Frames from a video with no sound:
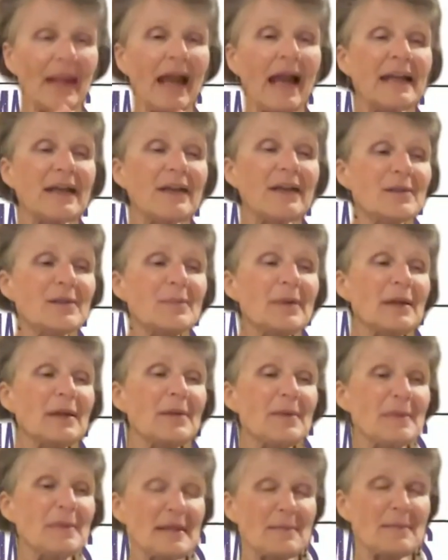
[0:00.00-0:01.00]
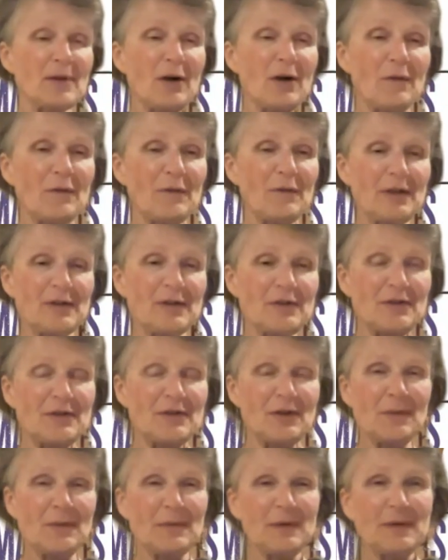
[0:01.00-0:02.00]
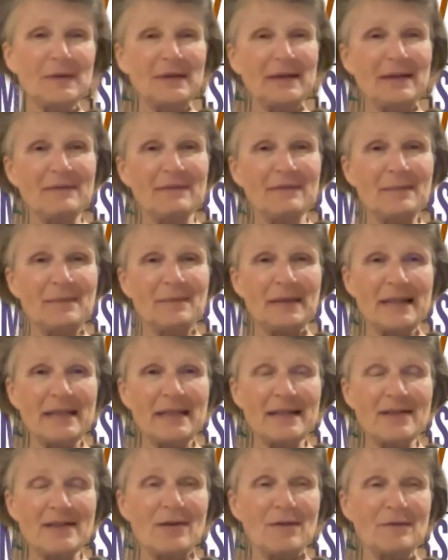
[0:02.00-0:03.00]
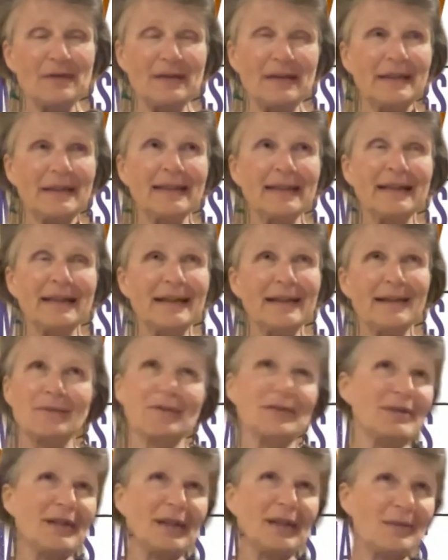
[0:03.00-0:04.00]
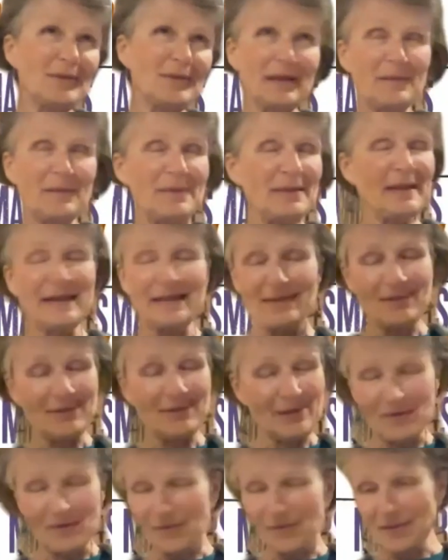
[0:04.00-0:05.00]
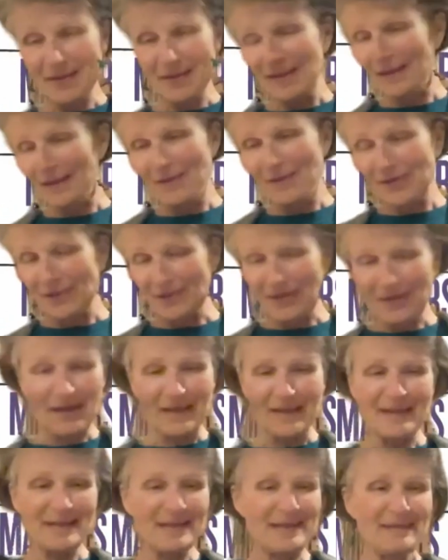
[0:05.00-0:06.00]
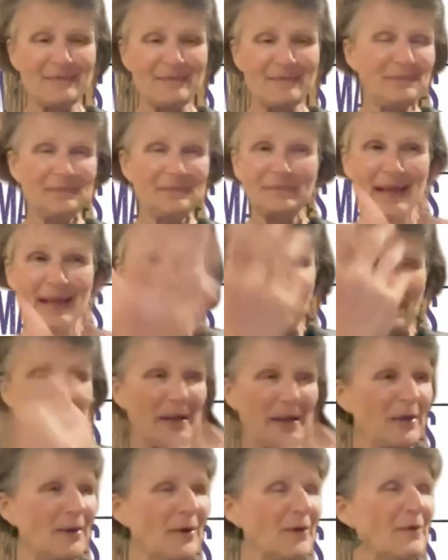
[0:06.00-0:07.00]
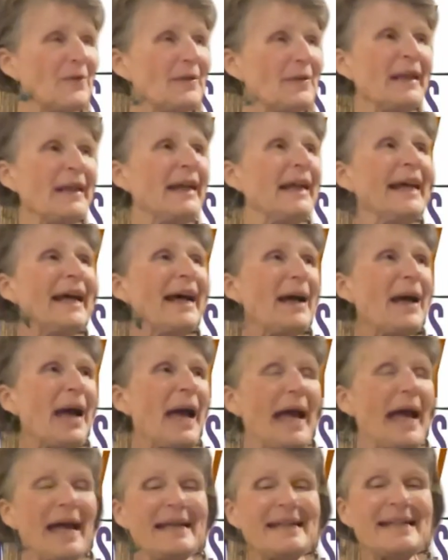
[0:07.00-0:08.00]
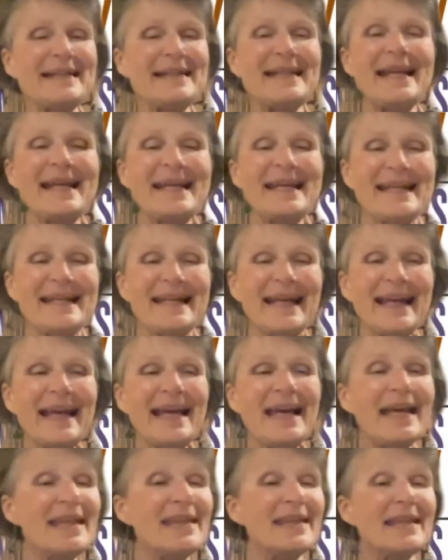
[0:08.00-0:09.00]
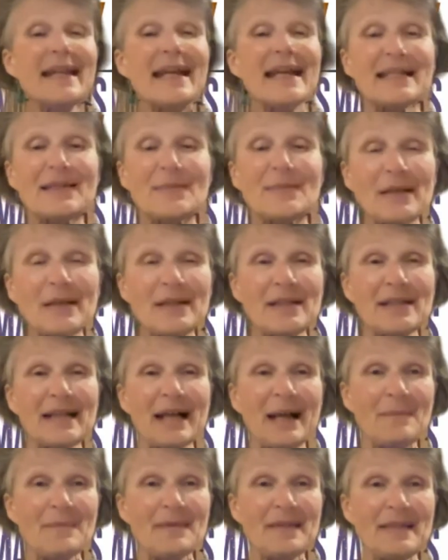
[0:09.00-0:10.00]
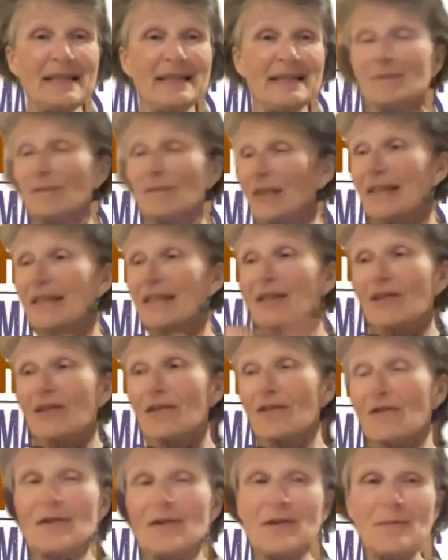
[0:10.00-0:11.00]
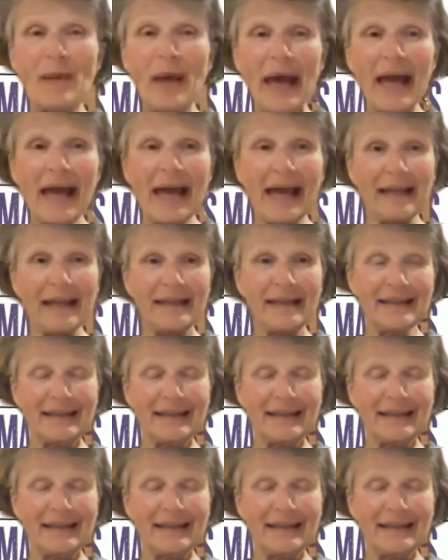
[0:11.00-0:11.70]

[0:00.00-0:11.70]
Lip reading: I'm going to bring you in some coffee because she told me you love Lebanese coffee, which they call Lebanese, although it was in her case Arabic coffee. And the next week she comes in with this huge bag